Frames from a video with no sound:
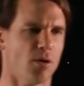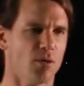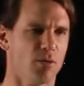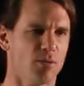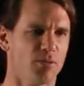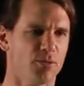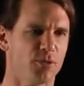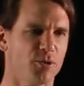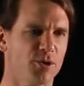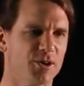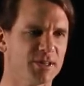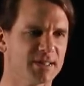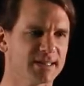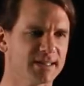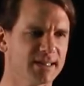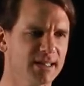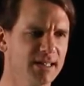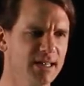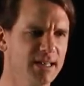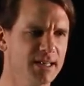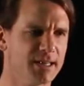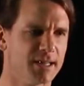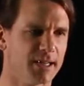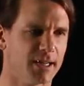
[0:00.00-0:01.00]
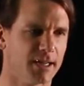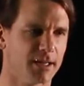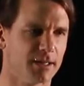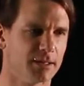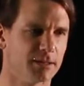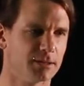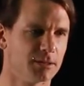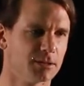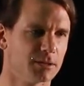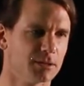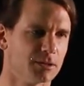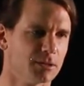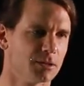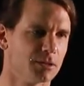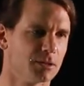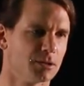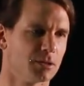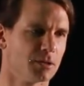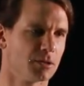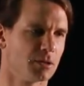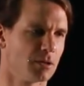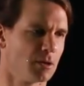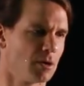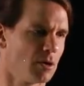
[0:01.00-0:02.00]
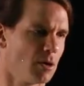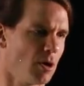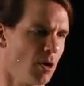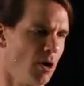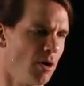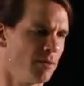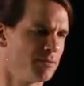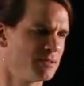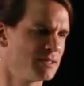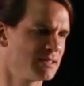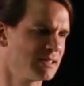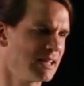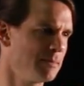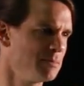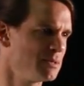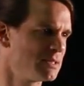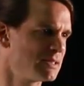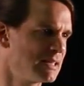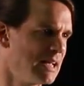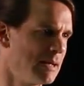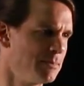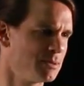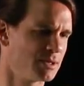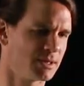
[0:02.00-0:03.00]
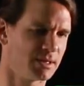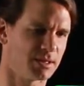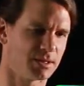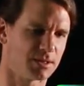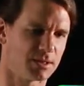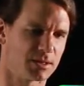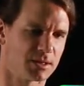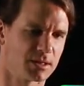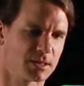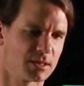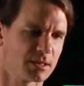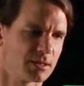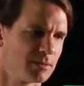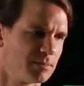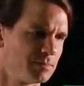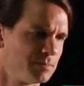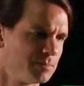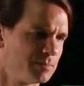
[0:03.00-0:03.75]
For a cylinder of some substance,